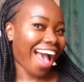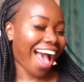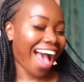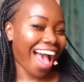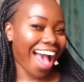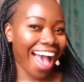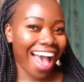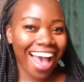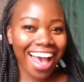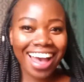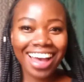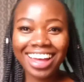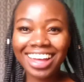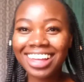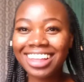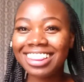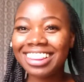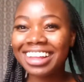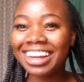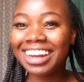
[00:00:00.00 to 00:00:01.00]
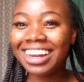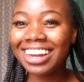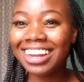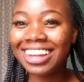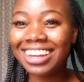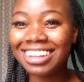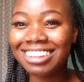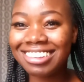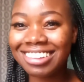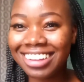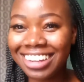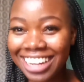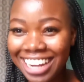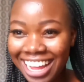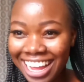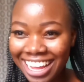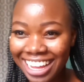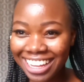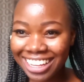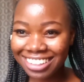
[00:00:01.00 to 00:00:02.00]
Ah, they look so
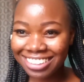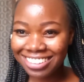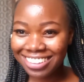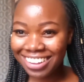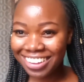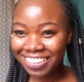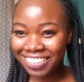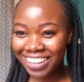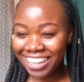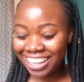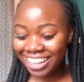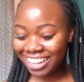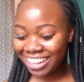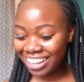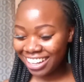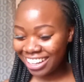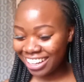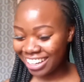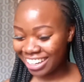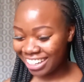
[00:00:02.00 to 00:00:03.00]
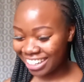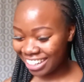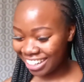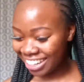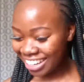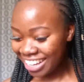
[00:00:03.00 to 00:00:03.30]
nice. Oh my god.